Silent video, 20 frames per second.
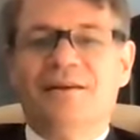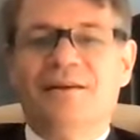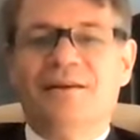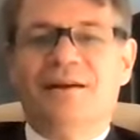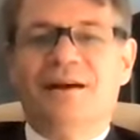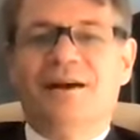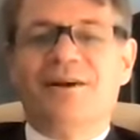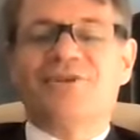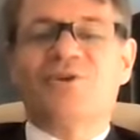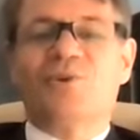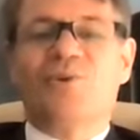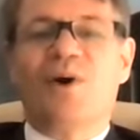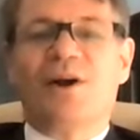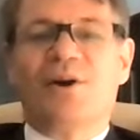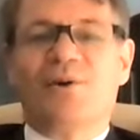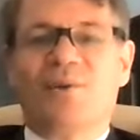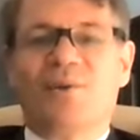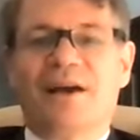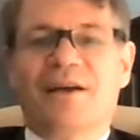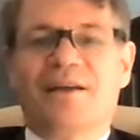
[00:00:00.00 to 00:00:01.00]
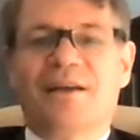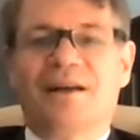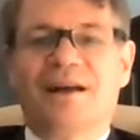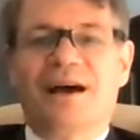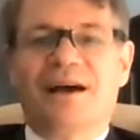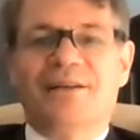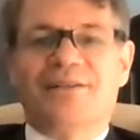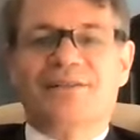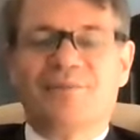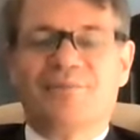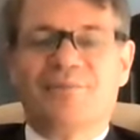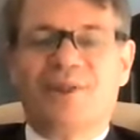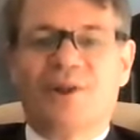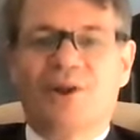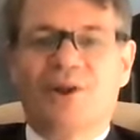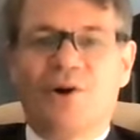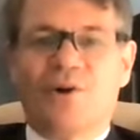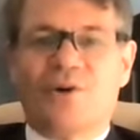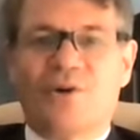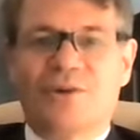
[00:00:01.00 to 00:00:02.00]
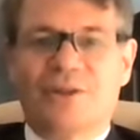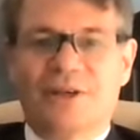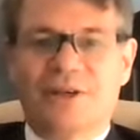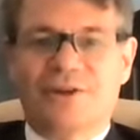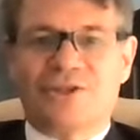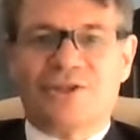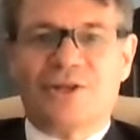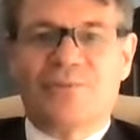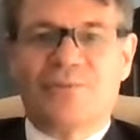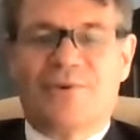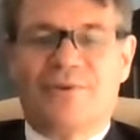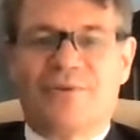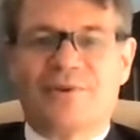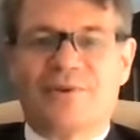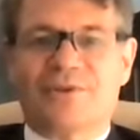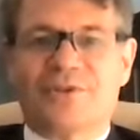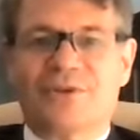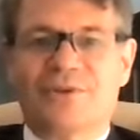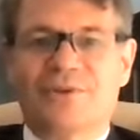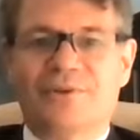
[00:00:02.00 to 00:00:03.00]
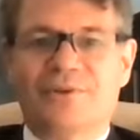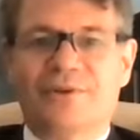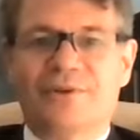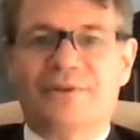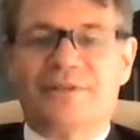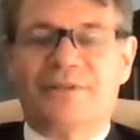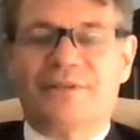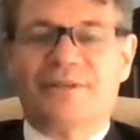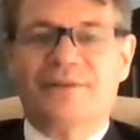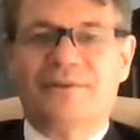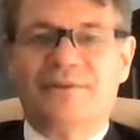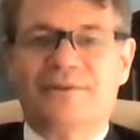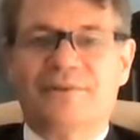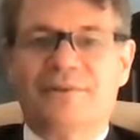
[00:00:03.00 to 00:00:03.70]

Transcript: I also want to recognize some of the local leadership of our students.